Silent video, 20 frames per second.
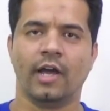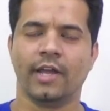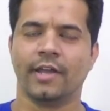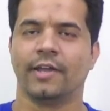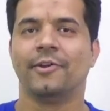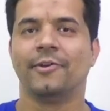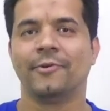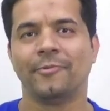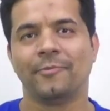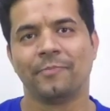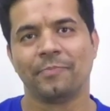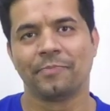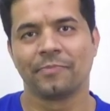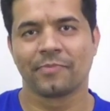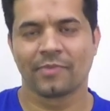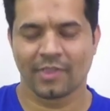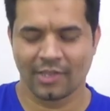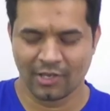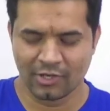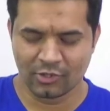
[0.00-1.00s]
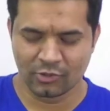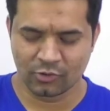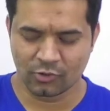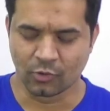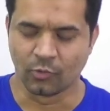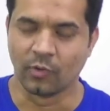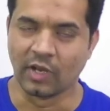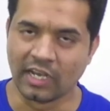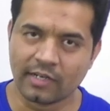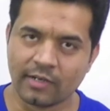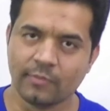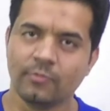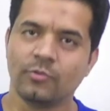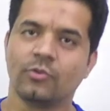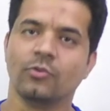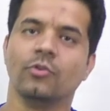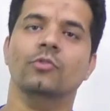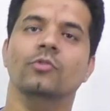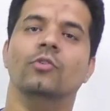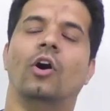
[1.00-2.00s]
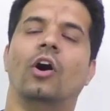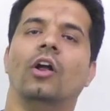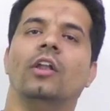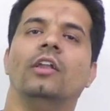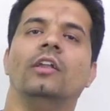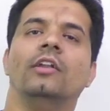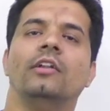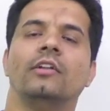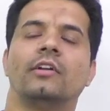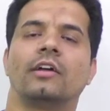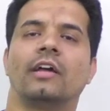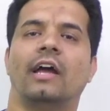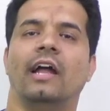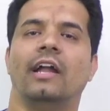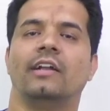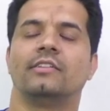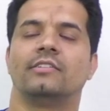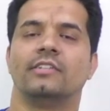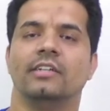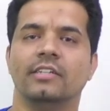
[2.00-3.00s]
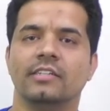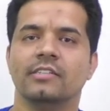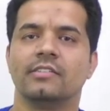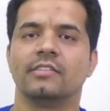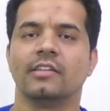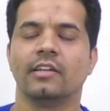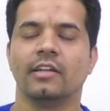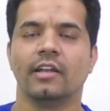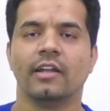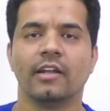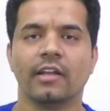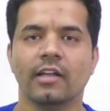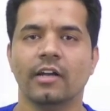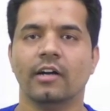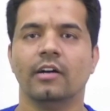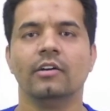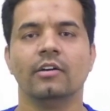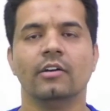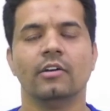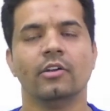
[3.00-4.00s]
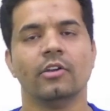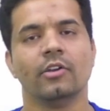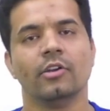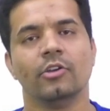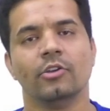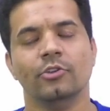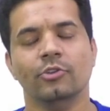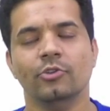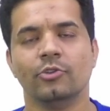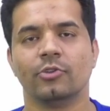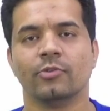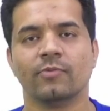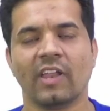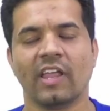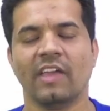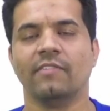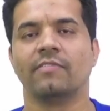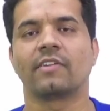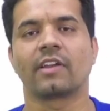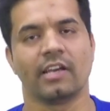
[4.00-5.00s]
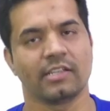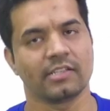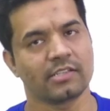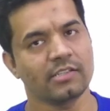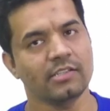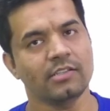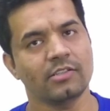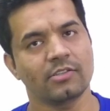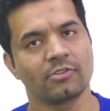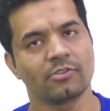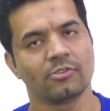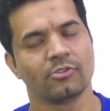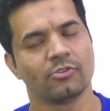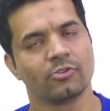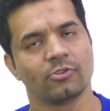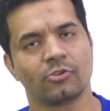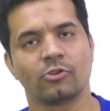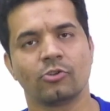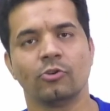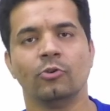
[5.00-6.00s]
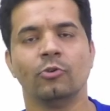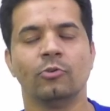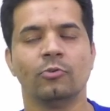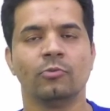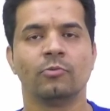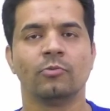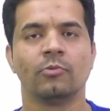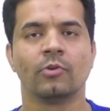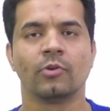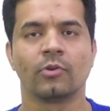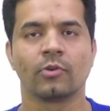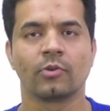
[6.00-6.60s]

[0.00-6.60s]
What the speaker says: Hi, so welcome to you all at JTC India YouTube live classes. So